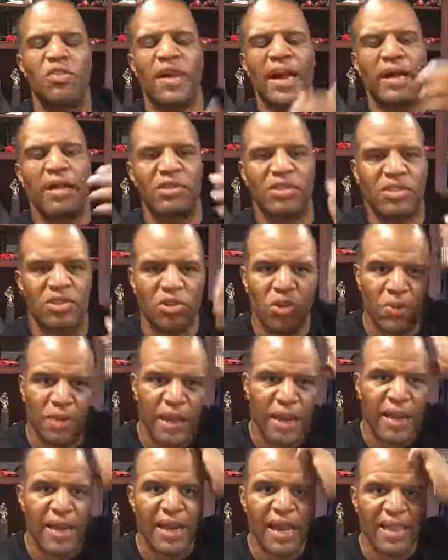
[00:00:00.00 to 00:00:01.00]
got to assume
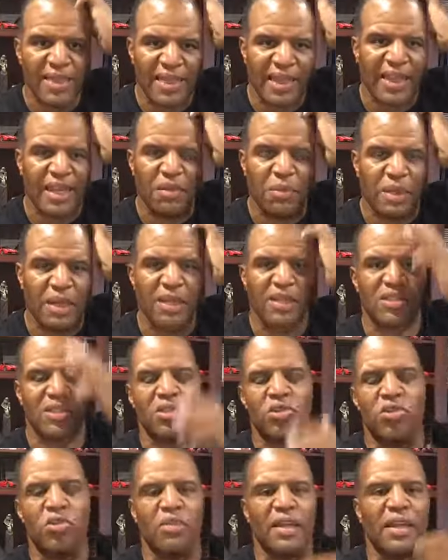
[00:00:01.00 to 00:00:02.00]
that nothing can be
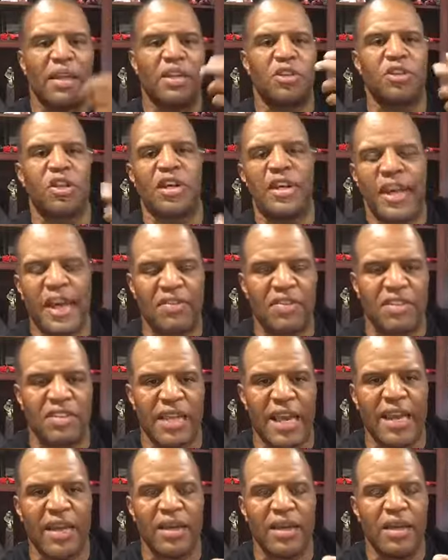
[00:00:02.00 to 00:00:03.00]
assumed, and that you're going to have to
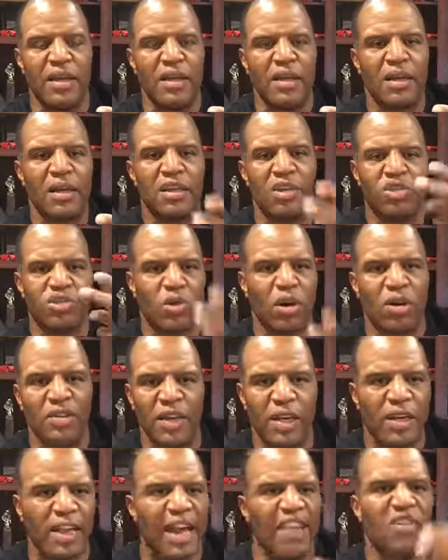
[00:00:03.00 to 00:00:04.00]
take control of
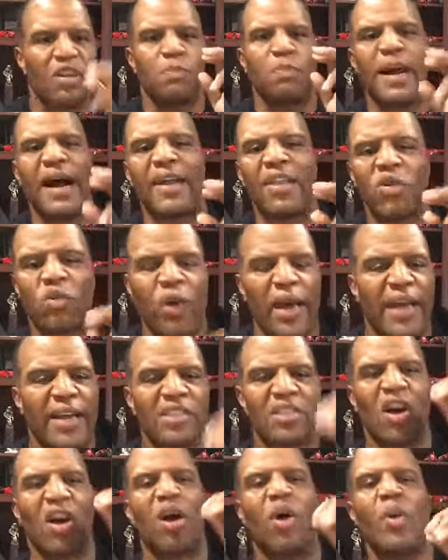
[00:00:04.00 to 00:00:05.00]
your life. But by the way, it's
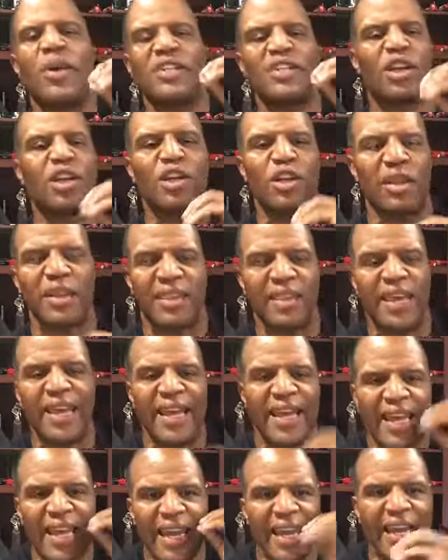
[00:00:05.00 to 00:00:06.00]
always a good
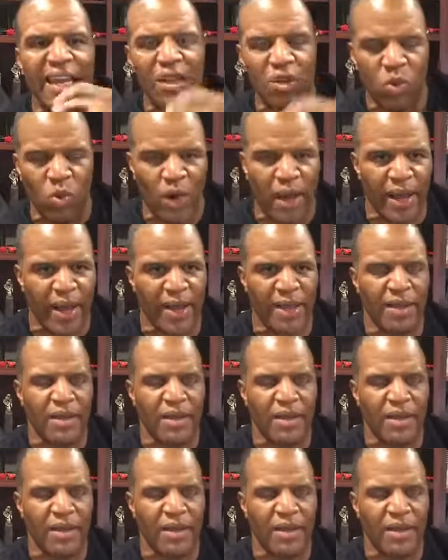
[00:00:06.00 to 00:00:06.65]
thing anyway.